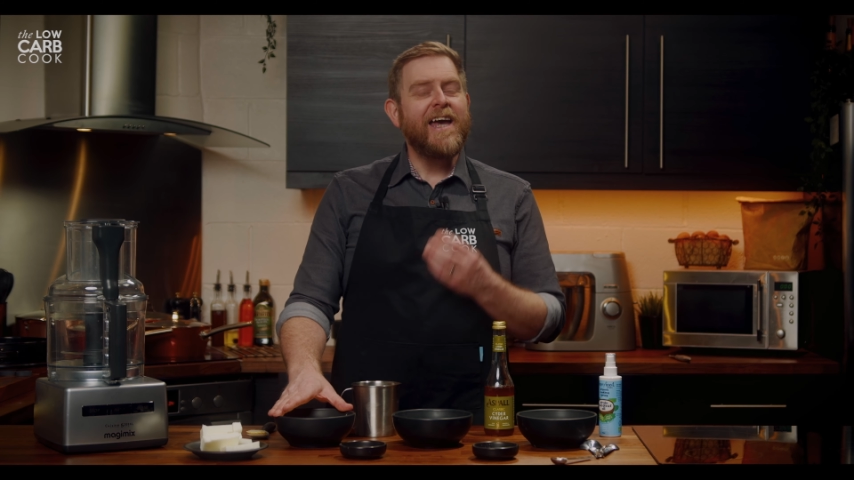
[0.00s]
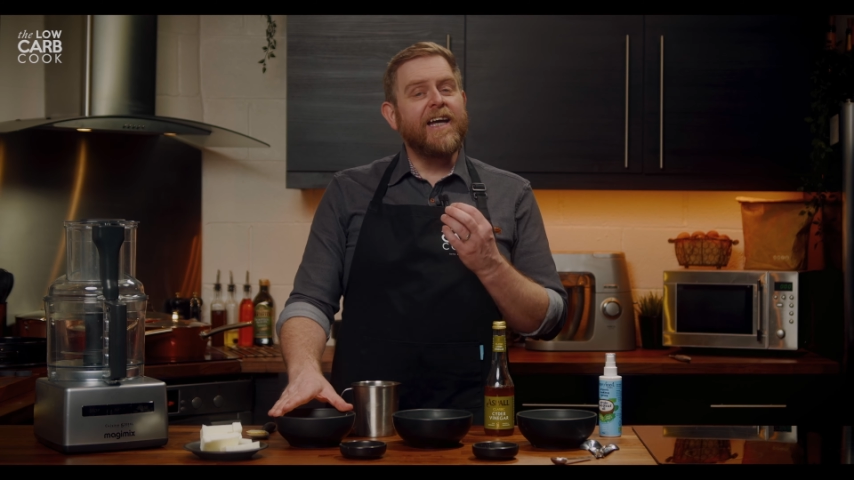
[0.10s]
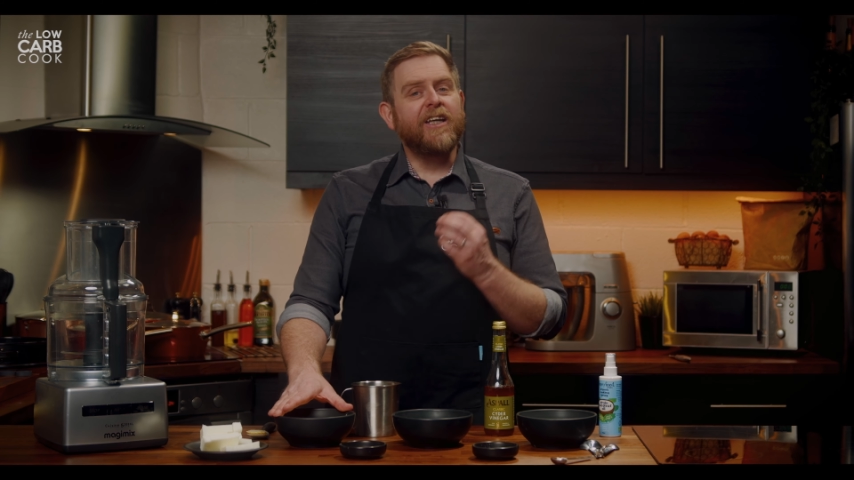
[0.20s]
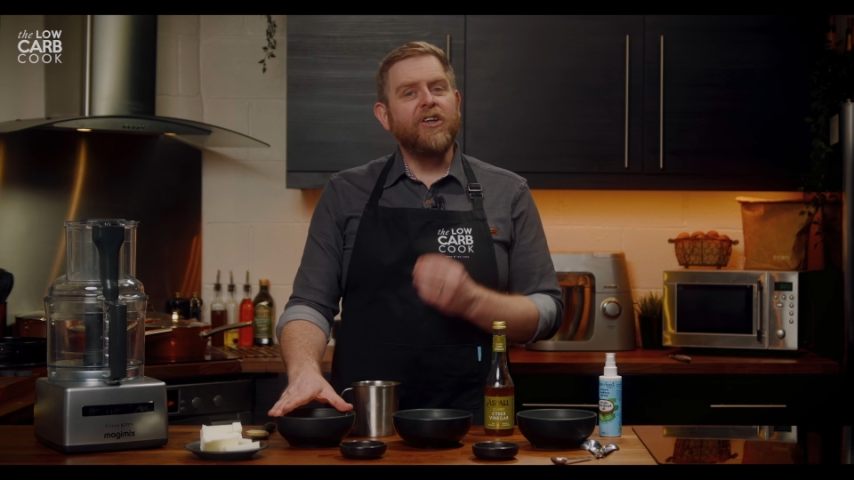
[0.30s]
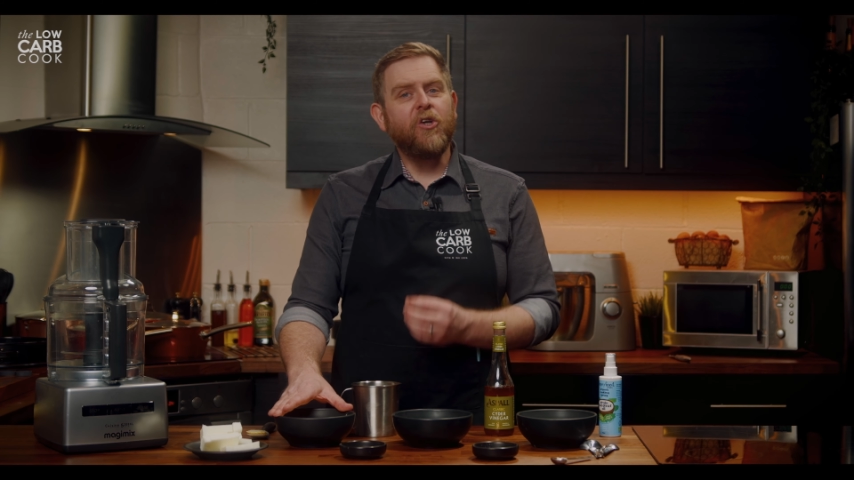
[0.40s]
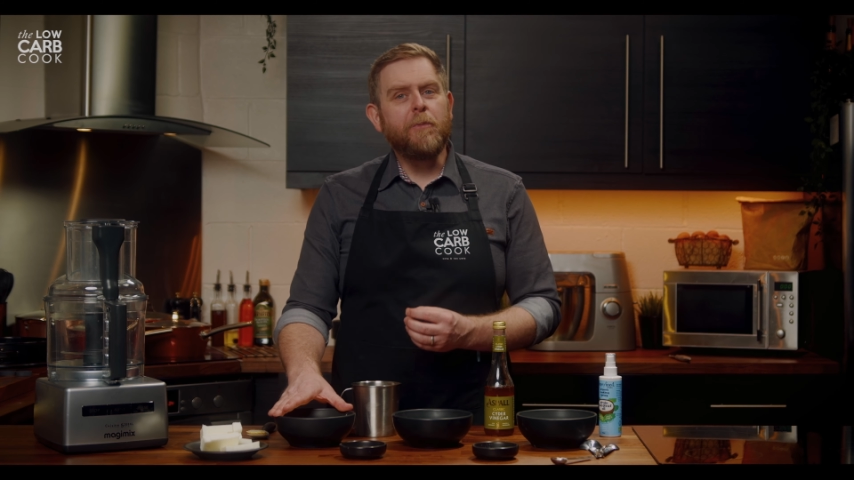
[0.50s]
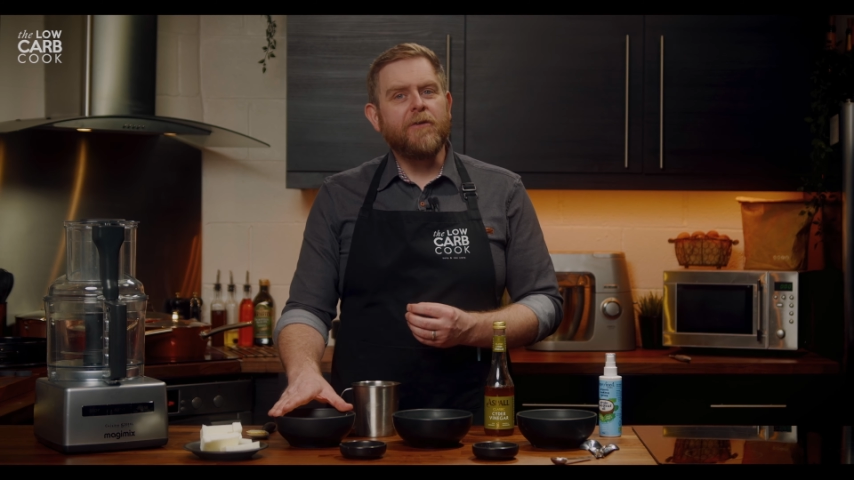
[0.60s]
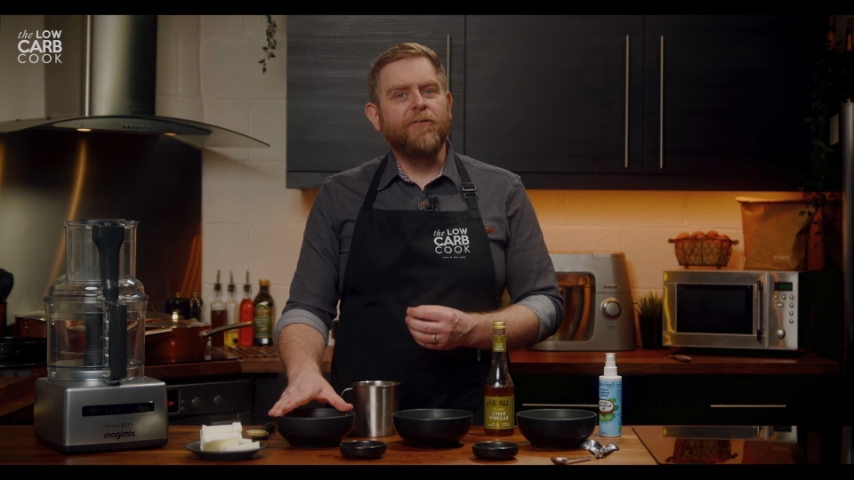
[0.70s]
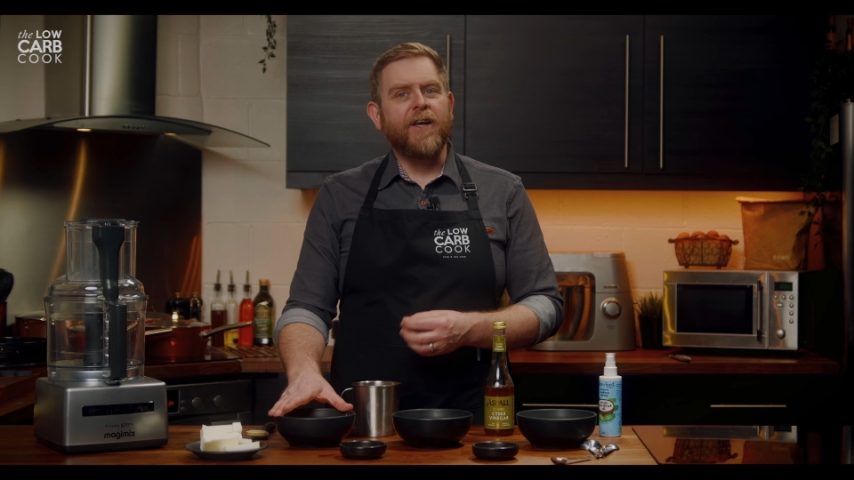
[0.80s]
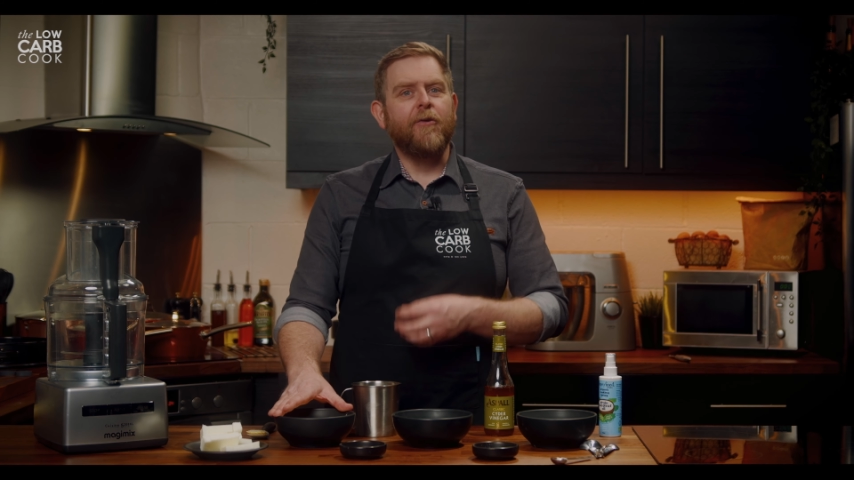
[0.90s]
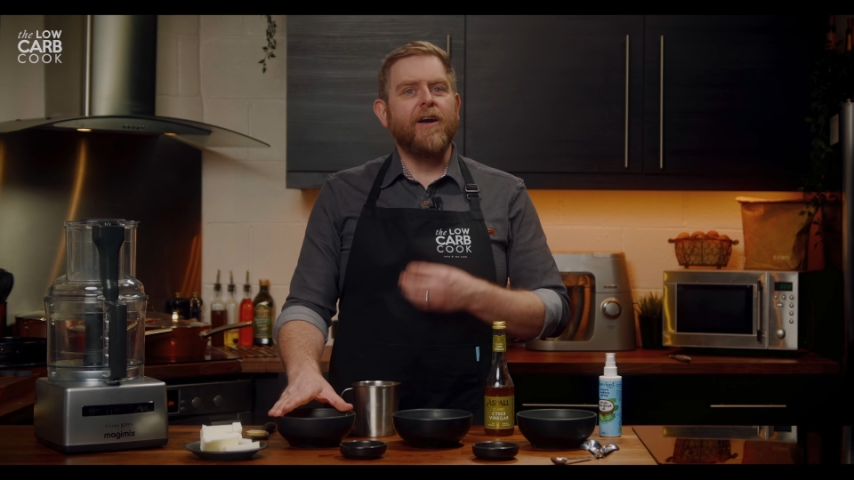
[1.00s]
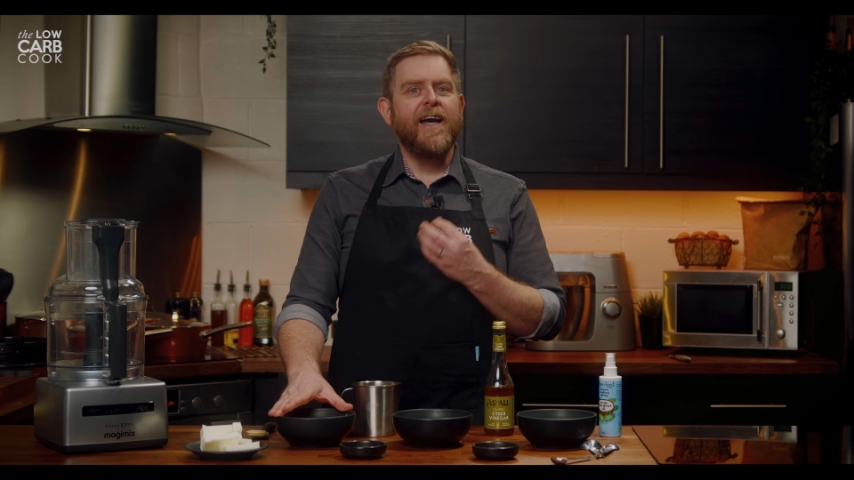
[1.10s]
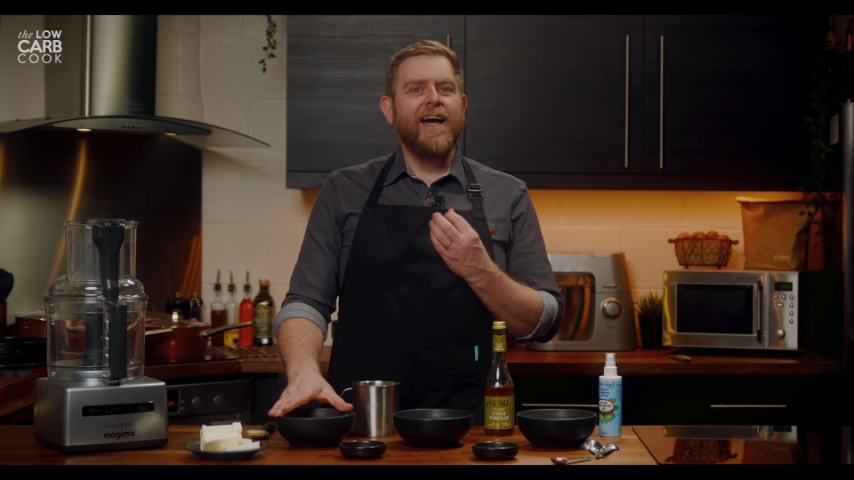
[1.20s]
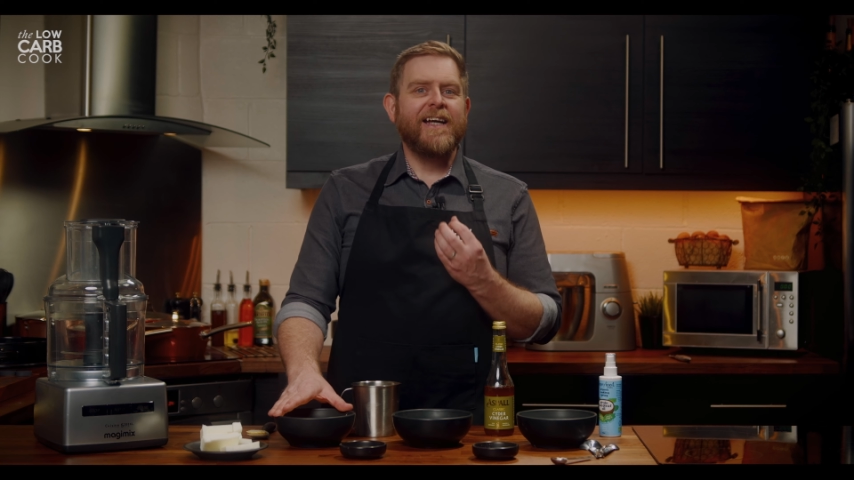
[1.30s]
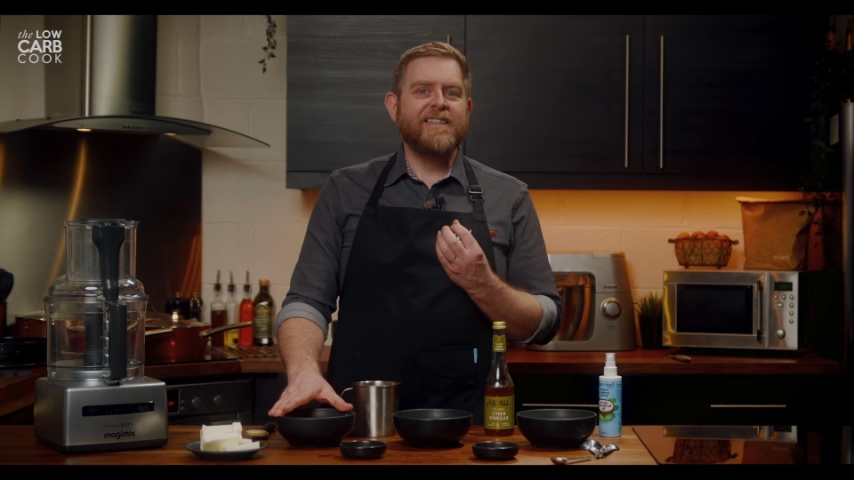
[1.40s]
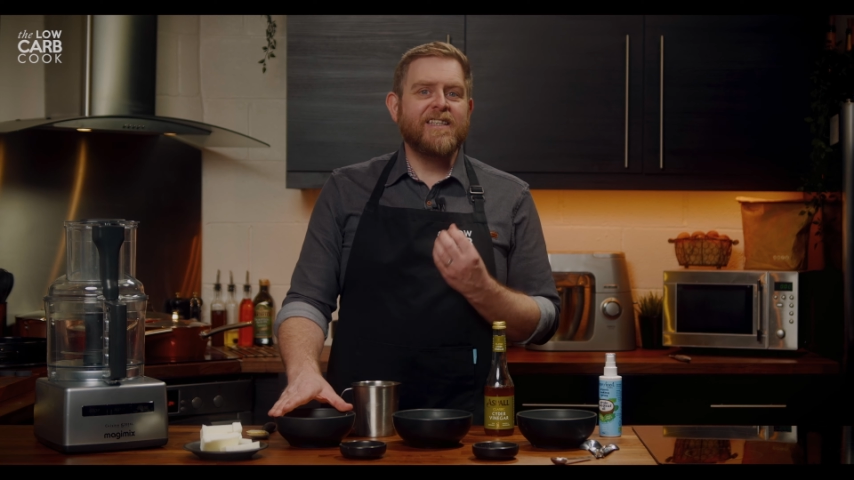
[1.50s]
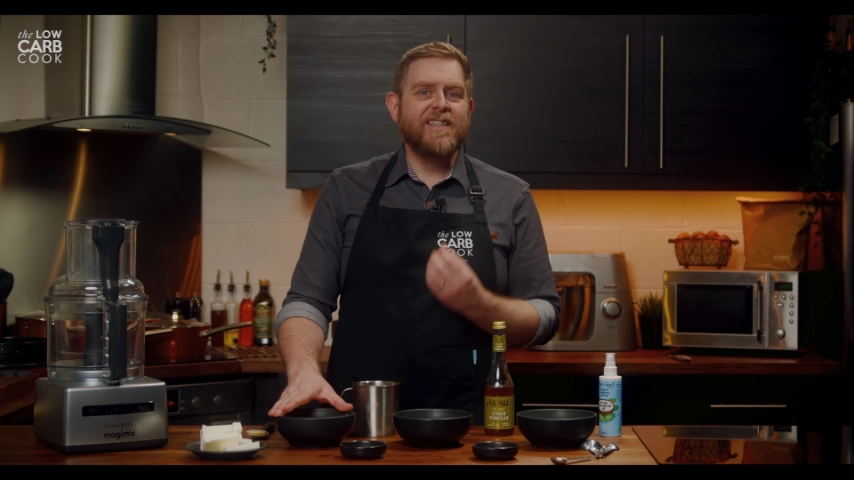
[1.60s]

And lupin flour has the